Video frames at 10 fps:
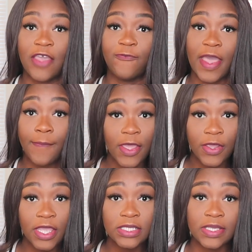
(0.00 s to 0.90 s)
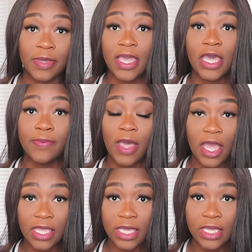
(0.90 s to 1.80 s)
If my parents could pay out of
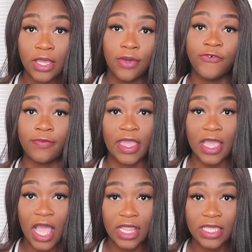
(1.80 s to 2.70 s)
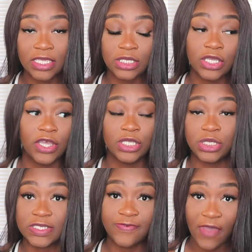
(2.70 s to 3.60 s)
pocket for my college
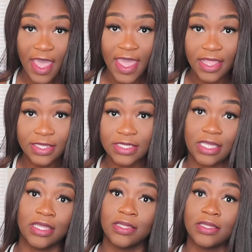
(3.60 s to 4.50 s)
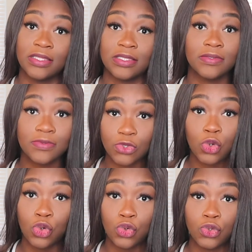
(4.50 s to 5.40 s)
just fine, then
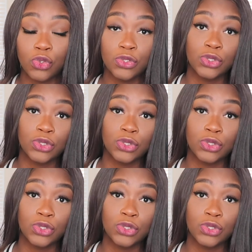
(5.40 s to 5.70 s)
cool.